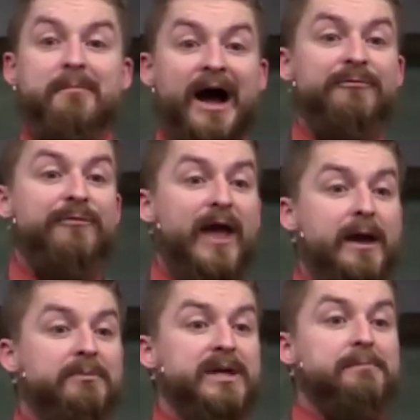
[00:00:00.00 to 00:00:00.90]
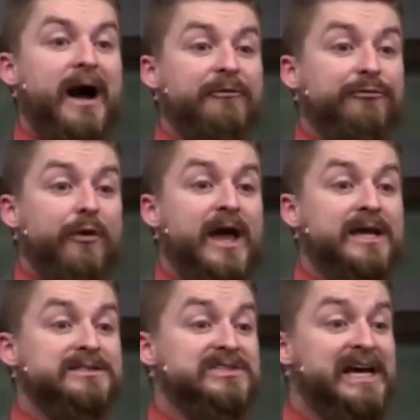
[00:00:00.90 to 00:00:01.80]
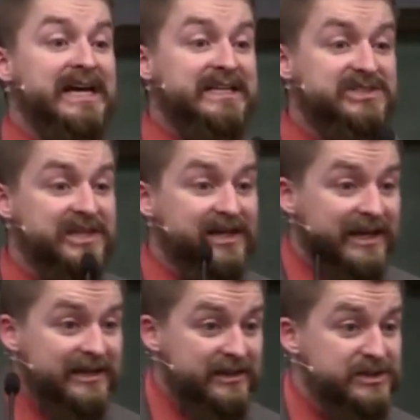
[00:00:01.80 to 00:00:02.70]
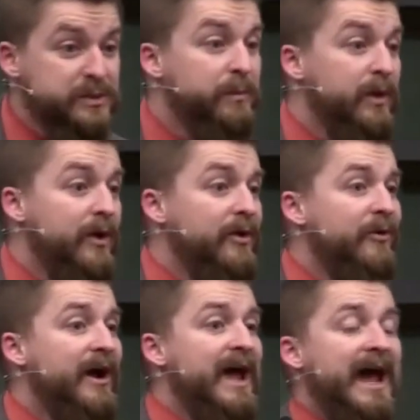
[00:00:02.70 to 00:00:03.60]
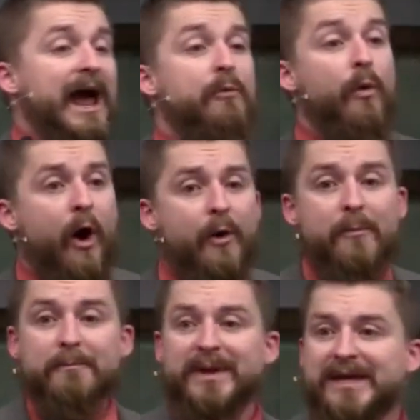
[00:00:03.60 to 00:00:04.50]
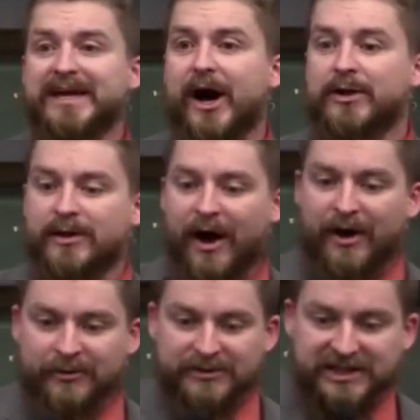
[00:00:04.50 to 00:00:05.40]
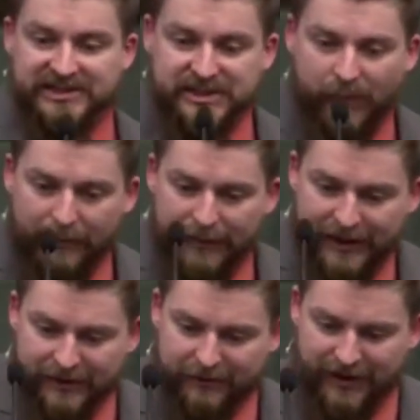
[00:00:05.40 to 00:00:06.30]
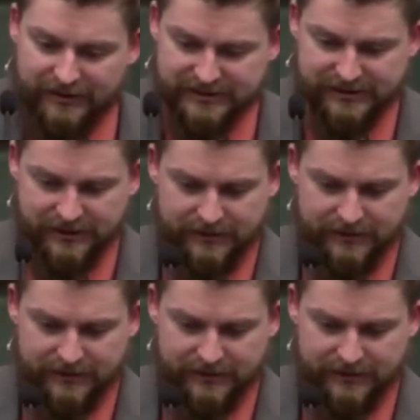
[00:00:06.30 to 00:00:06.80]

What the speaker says: my family, my friends, sitting in this pew, and I won't be alone. This is where Peter was.